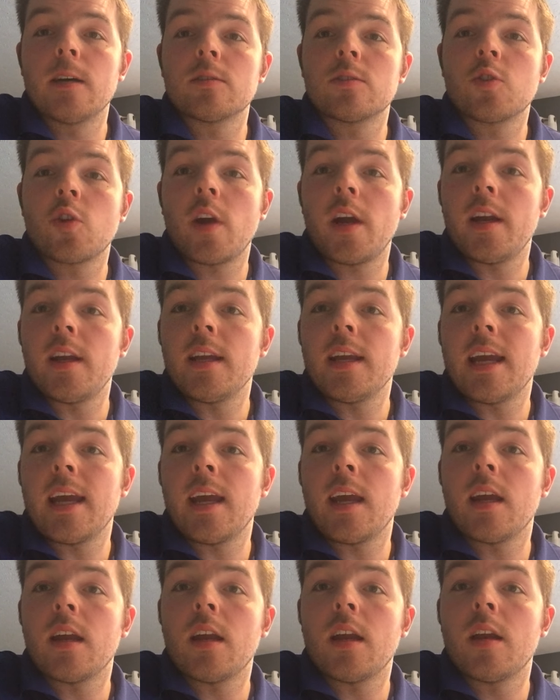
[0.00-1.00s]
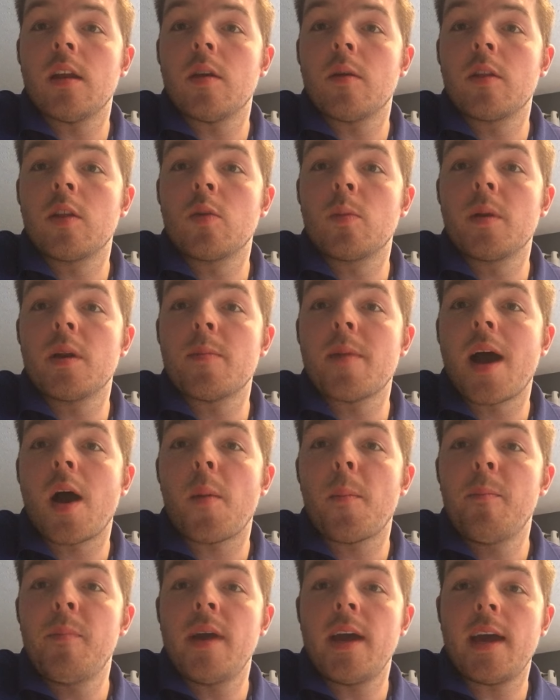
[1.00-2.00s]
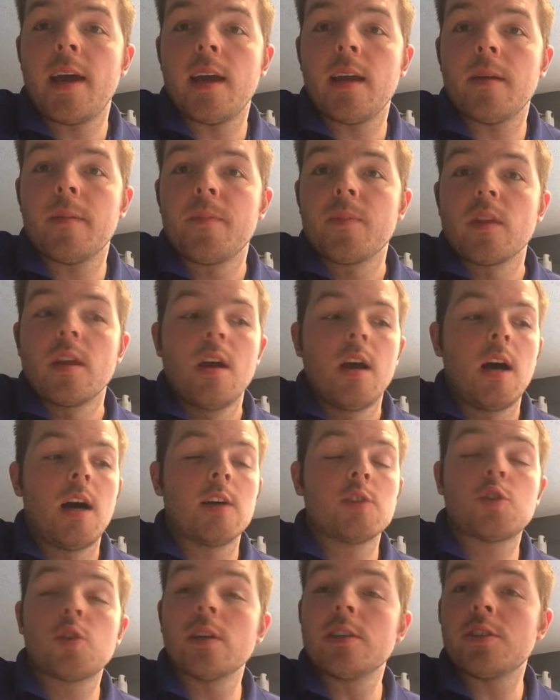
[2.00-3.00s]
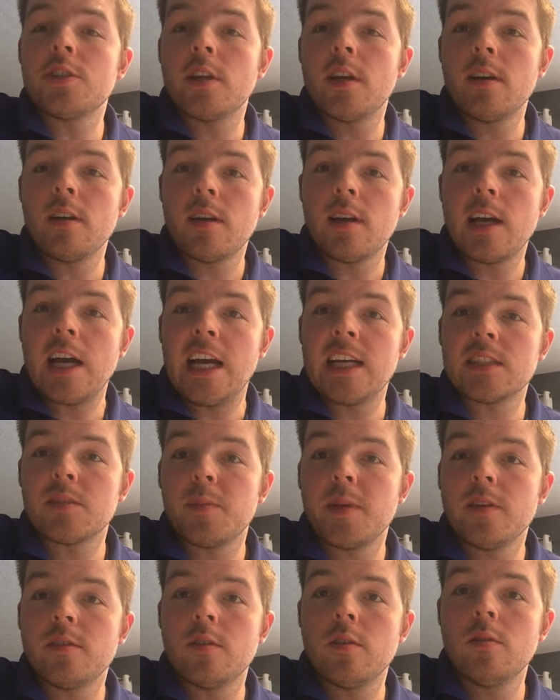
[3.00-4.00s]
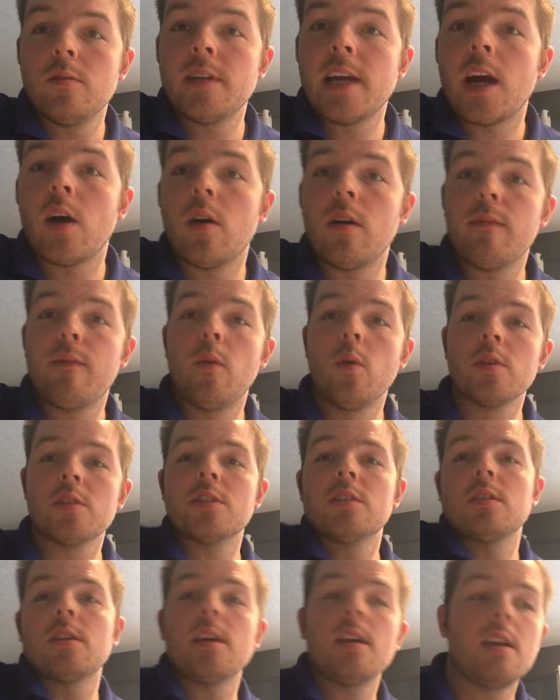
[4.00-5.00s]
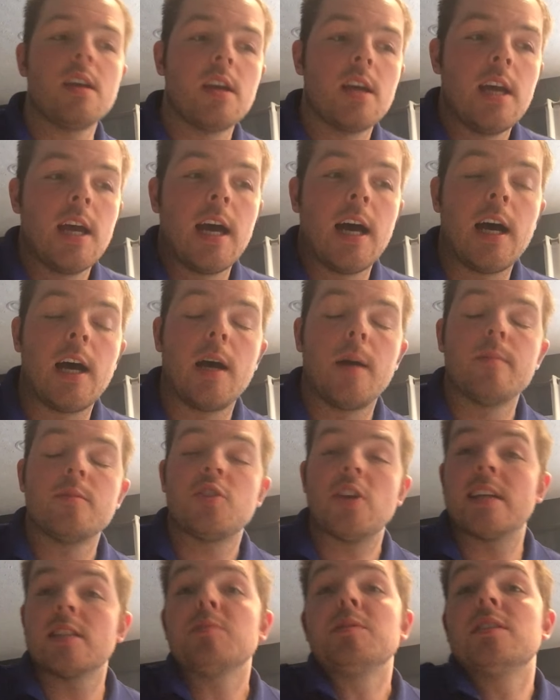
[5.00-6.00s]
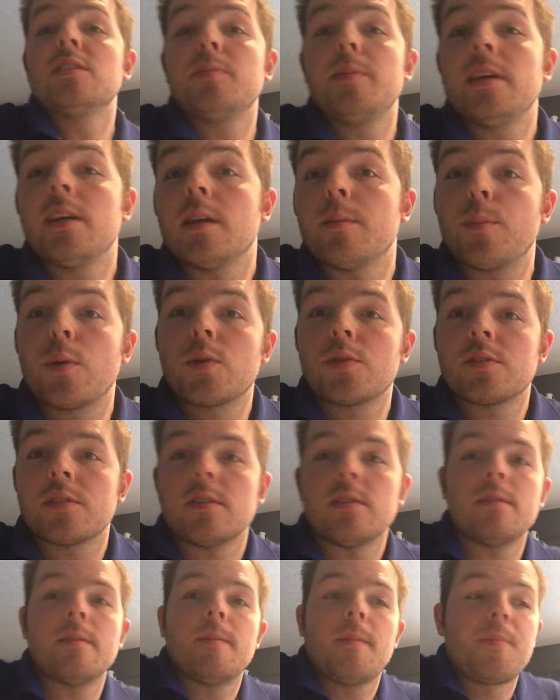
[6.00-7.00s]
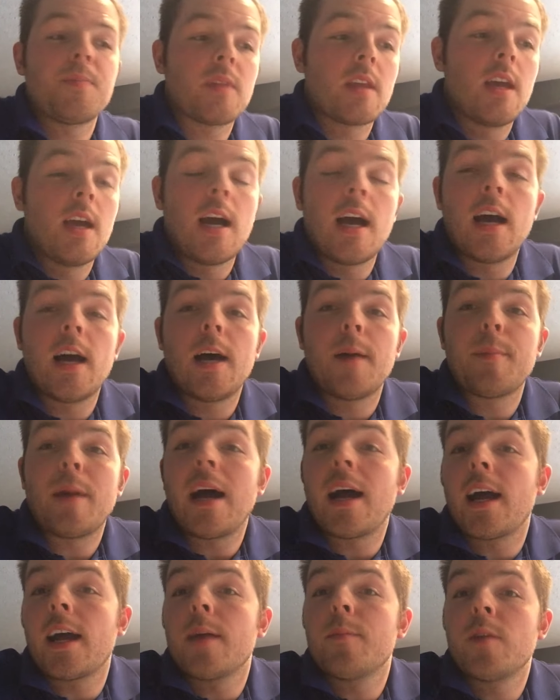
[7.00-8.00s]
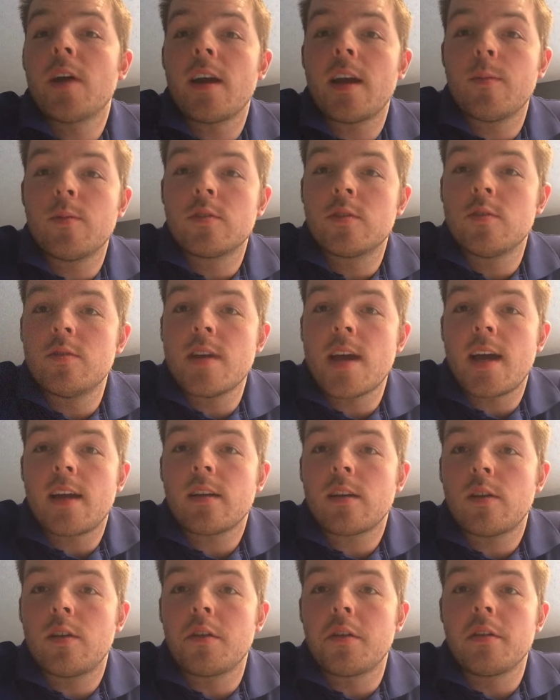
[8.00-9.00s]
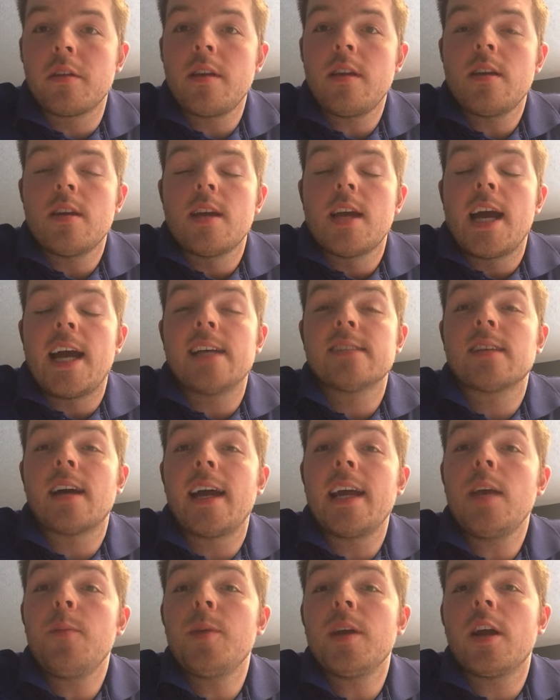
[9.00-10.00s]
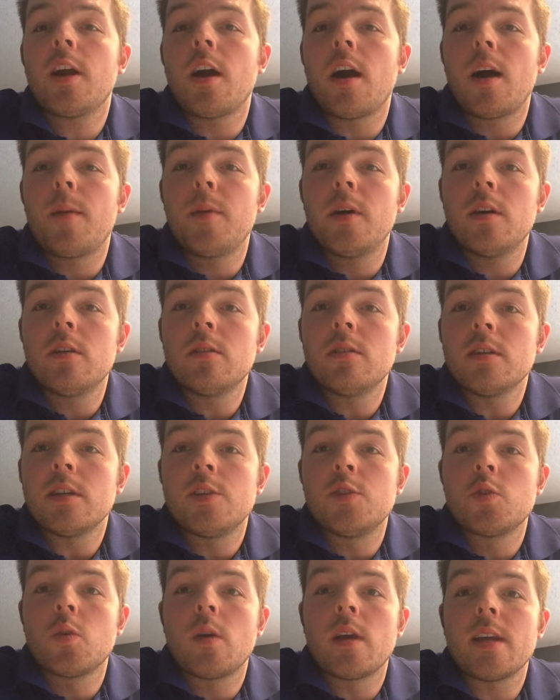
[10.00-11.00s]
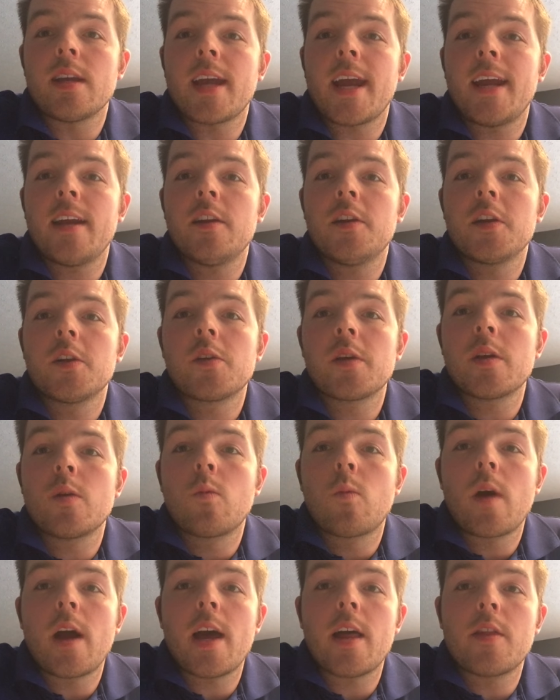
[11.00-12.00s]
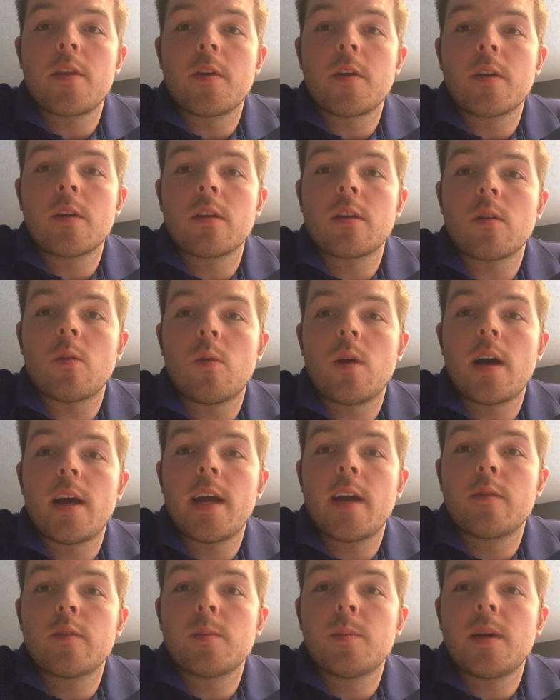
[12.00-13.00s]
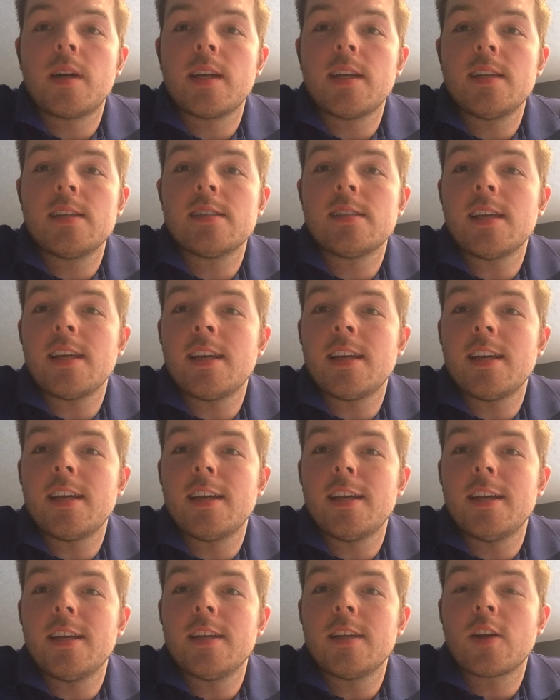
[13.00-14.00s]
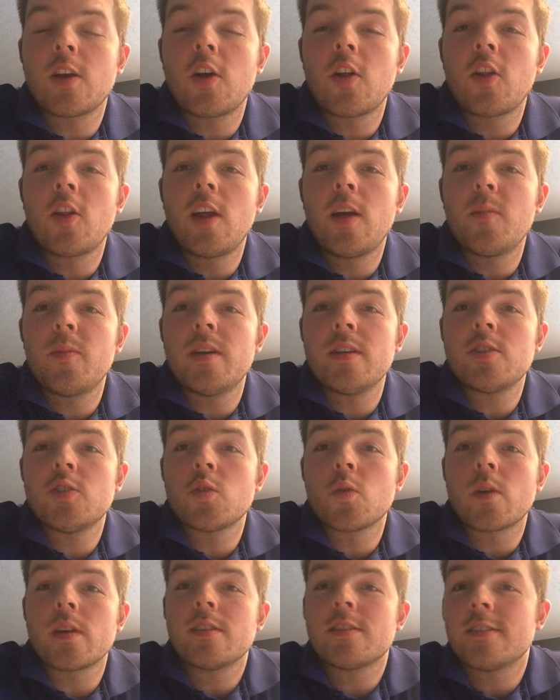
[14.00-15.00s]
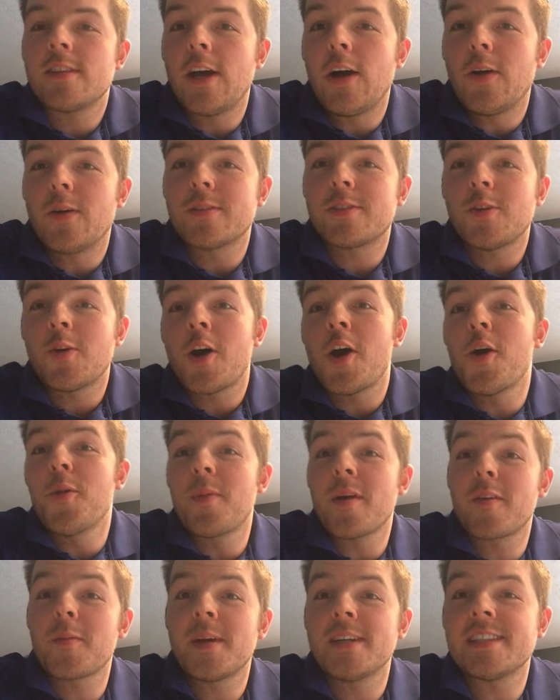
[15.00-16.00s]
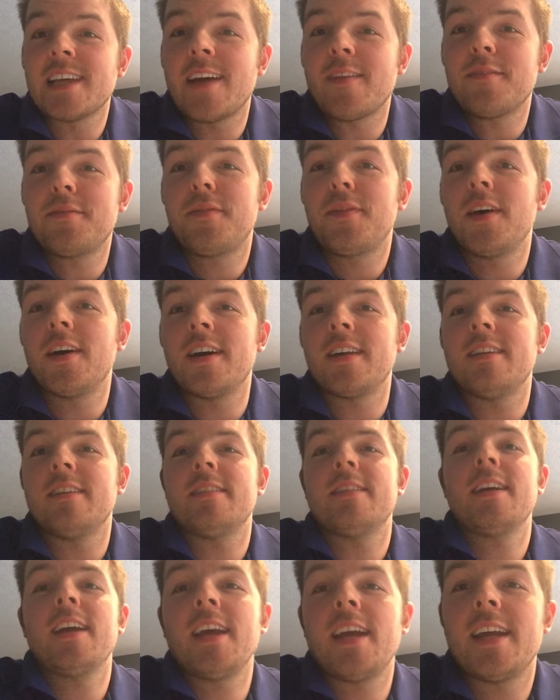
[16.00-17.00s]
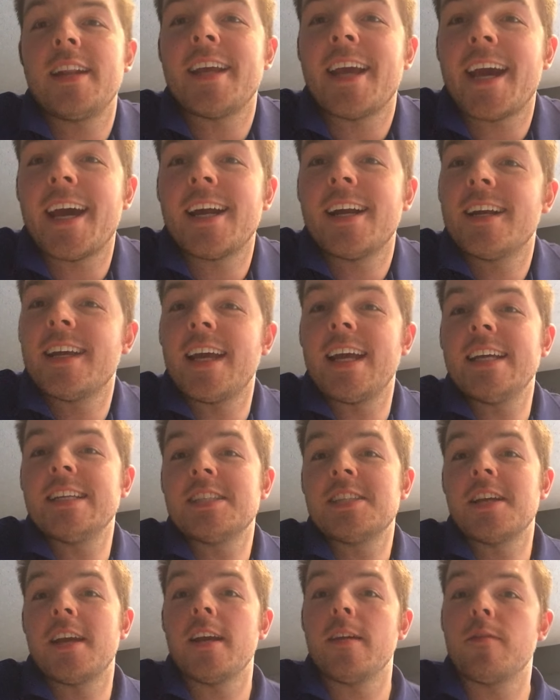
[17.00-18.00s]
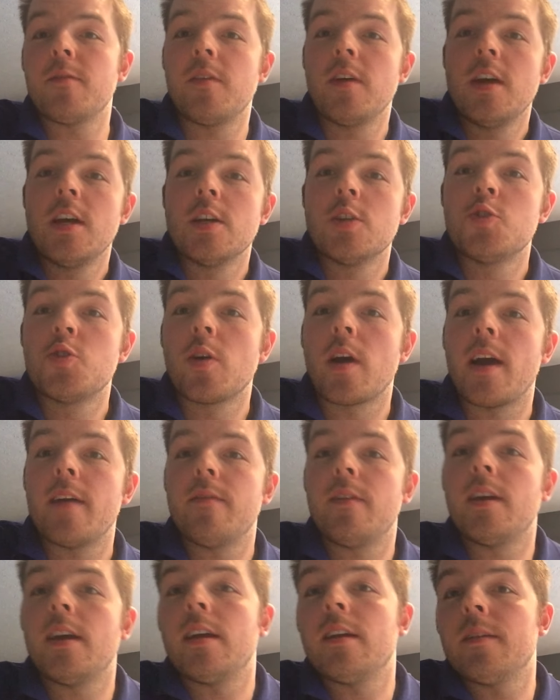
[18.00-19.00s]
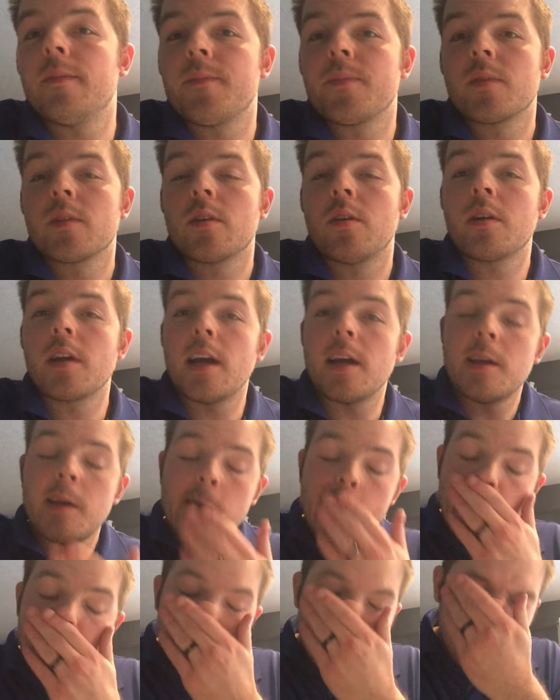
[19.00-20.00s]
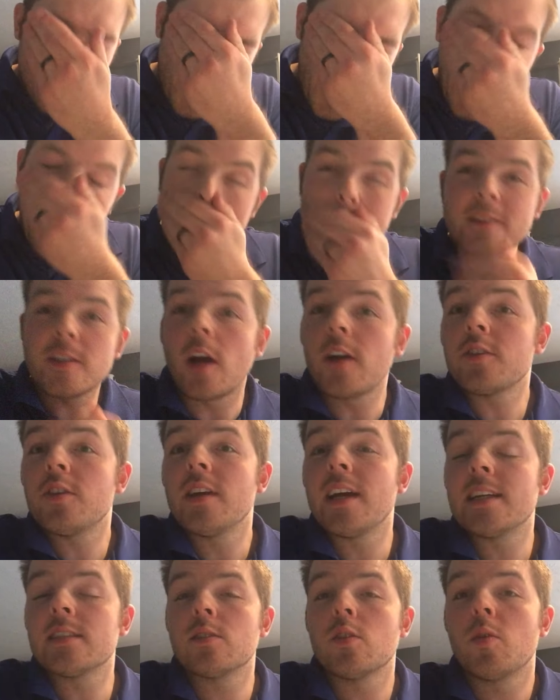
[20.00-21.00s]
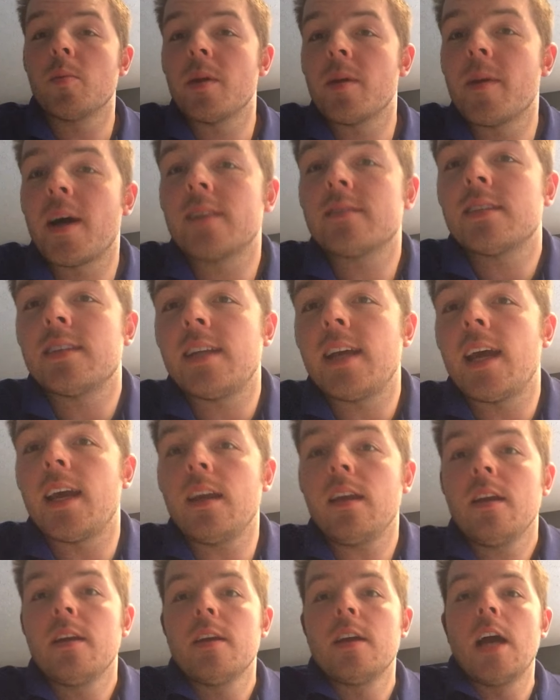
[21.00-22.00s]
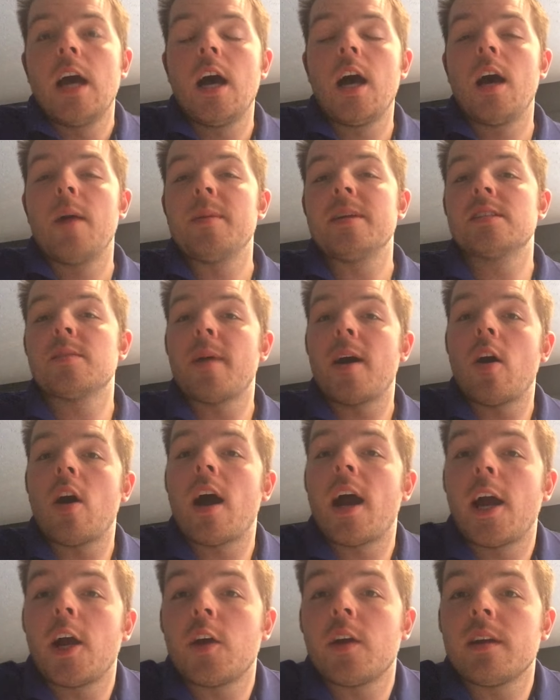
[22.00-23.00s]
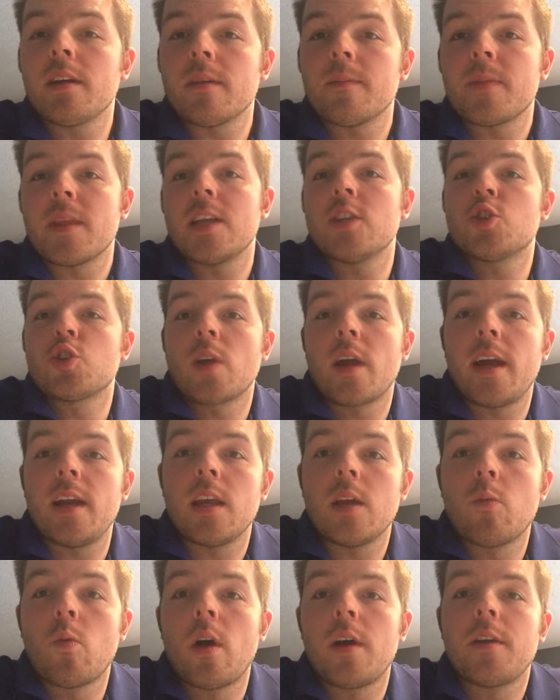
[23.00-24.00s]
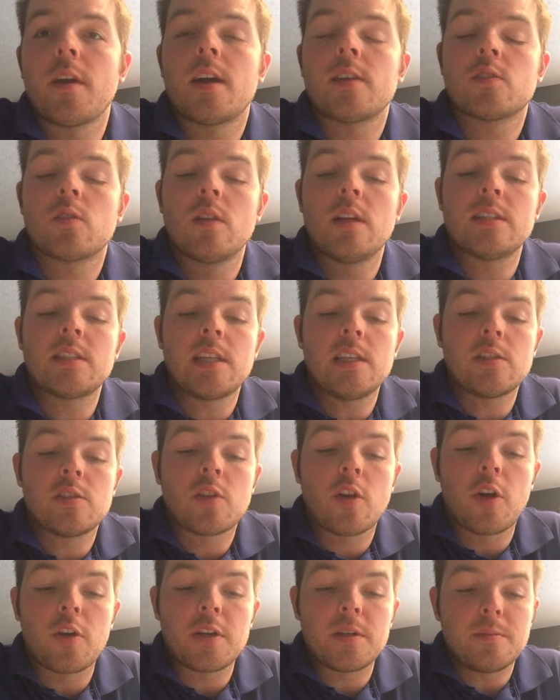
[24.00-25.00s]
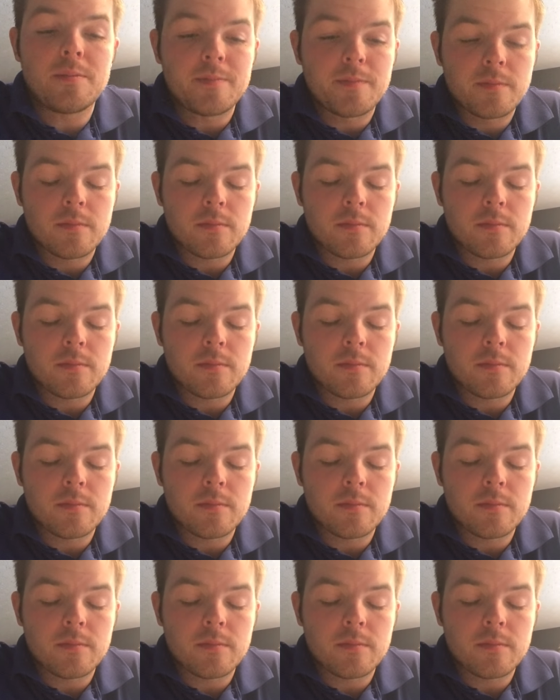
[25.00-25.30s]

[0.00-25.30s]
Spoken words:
training, and a little bit about pay. Trisha asked me to. Now, unfortunately, she asked me to speak in person. I am not able to do that, clearly, as I am in Cabo enjoying 80-degree weather while everybody's in Columbus enjoying snow. So I hope everybody's having fun and had a safe drive in. Okay, so I'm going to talk to you guys a little bit about today. Is about hiring and training and whatnot. So let's get started.